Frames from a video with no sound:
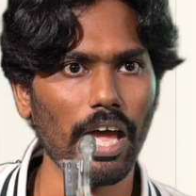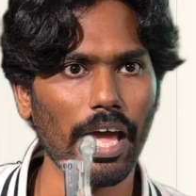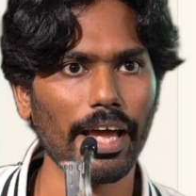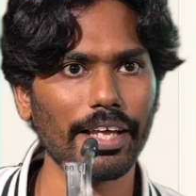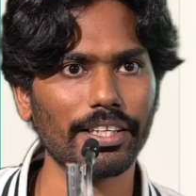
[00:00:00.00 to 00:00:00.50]

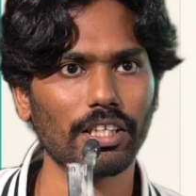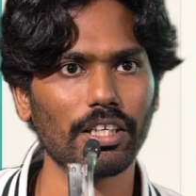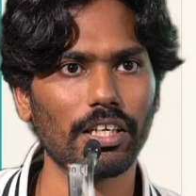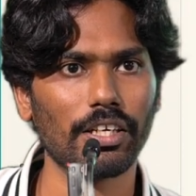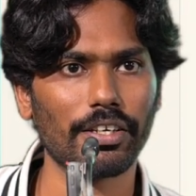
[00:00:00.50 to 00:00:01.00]
and
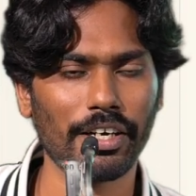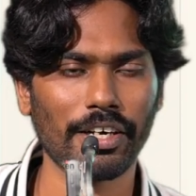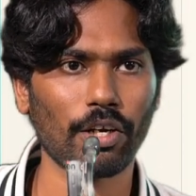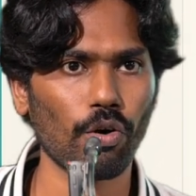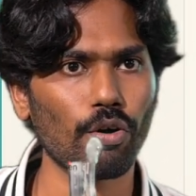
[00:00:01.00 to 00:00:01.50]

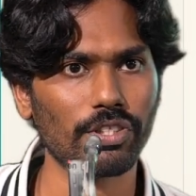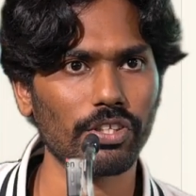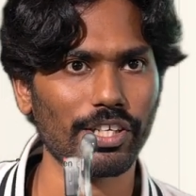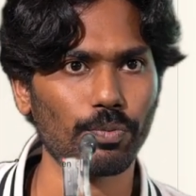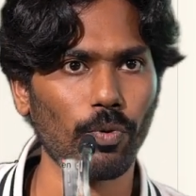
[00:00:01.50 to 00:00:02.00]
records the
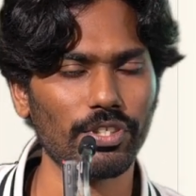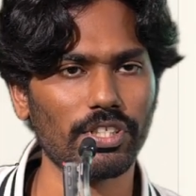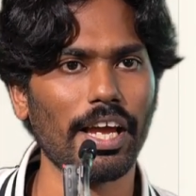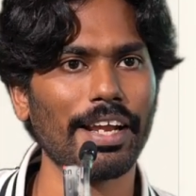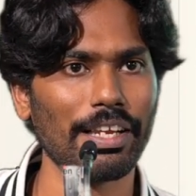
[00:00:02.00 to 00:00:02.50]
response
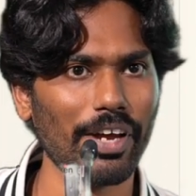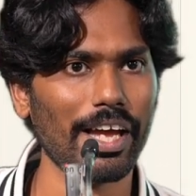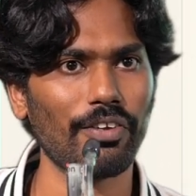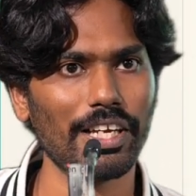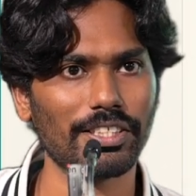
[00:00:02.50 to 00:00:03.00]
and
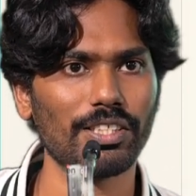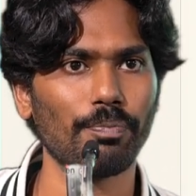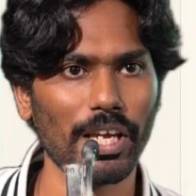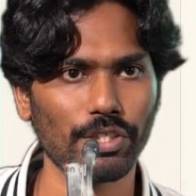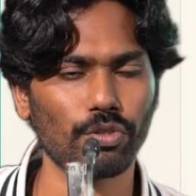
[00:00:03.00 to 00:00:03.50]
evaluates it
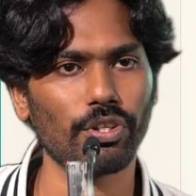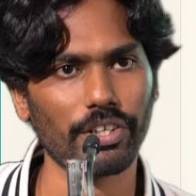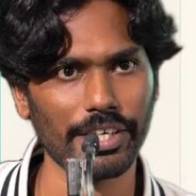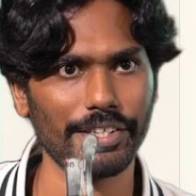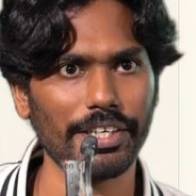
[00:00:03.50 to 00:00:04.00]
based on the
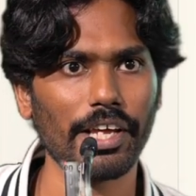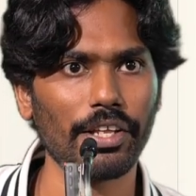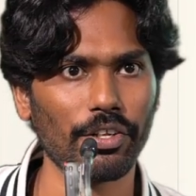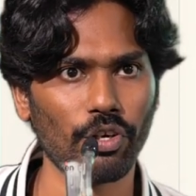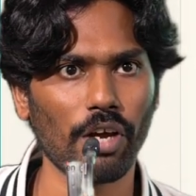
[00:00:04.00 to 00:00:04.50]
criteria
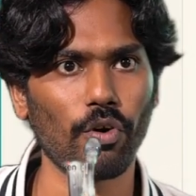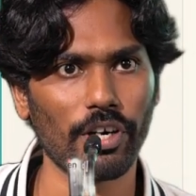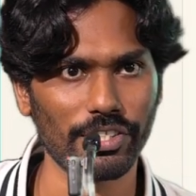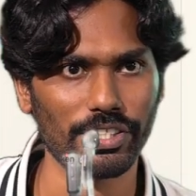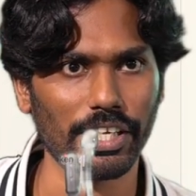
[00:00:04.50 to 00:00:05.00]
that you have
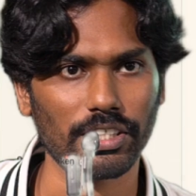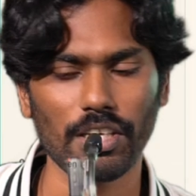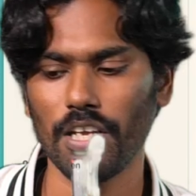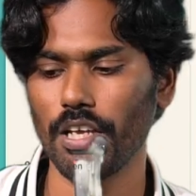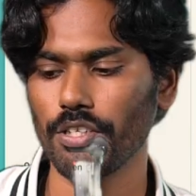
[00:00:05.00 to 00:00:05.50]
already set.
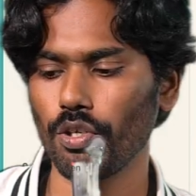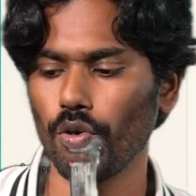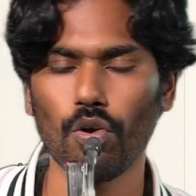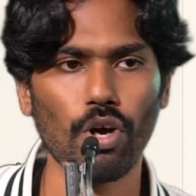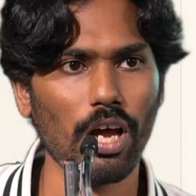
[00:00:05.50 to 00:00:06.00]

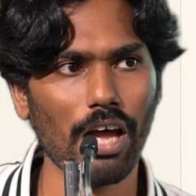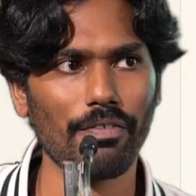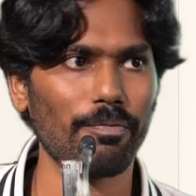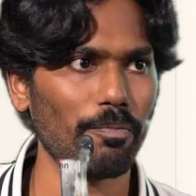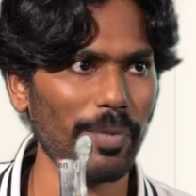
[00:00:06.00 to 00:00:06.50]
So
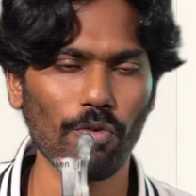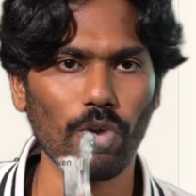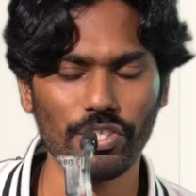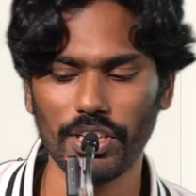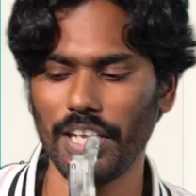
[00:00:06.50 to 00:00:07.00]
I've made
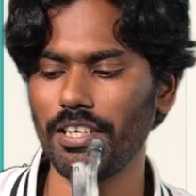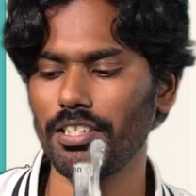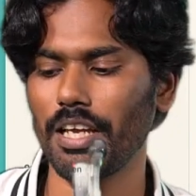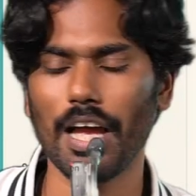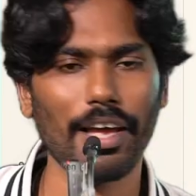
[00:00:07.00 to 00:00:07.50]
one
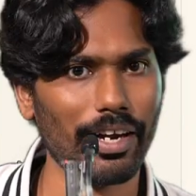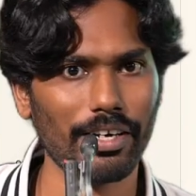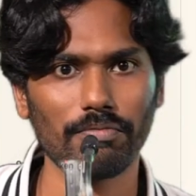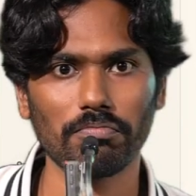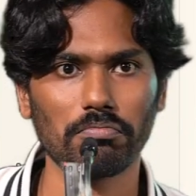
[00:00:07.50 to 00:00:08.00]
change, I run
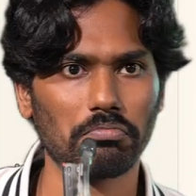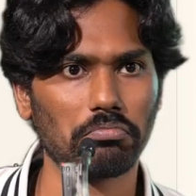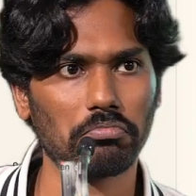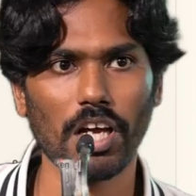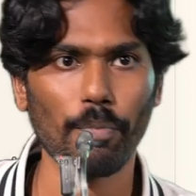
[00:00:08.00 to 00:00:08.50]

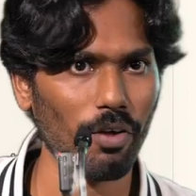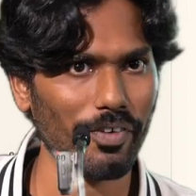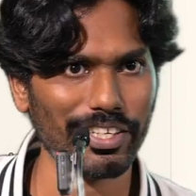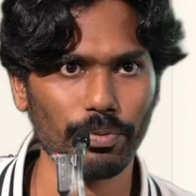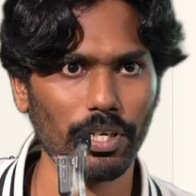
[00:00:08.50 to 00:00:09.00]
a couple of
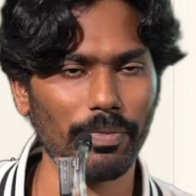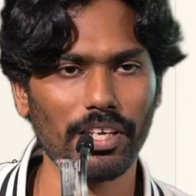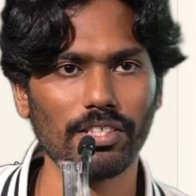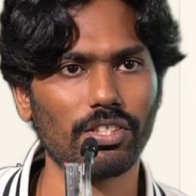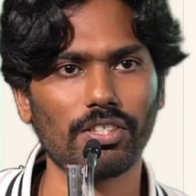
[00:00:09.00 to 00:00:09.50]

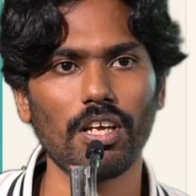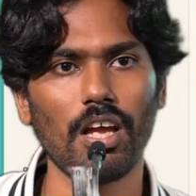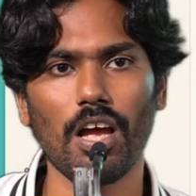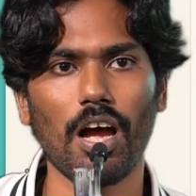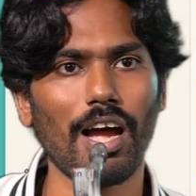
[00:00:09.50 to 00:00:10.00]
experiments,
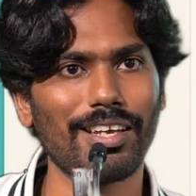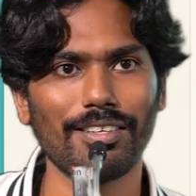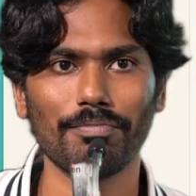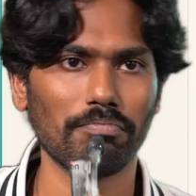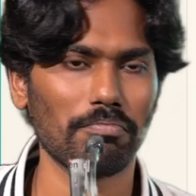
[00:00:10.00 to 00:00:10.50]
I